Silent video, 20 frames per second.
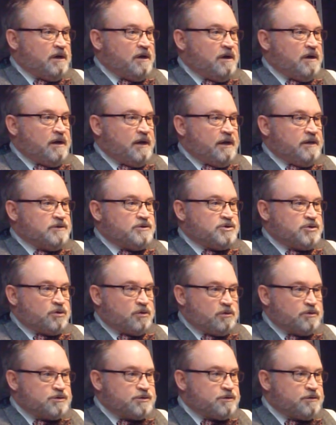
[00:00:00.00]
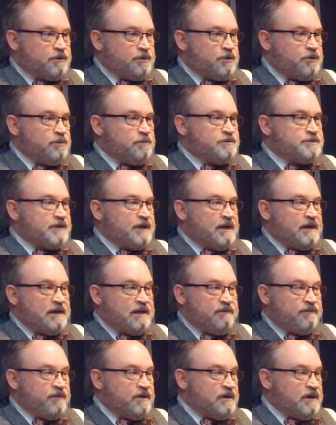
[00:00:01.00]
and church groups
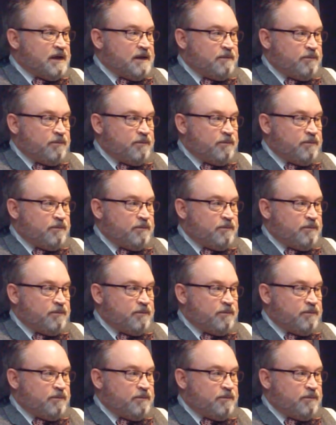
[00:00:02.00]
and even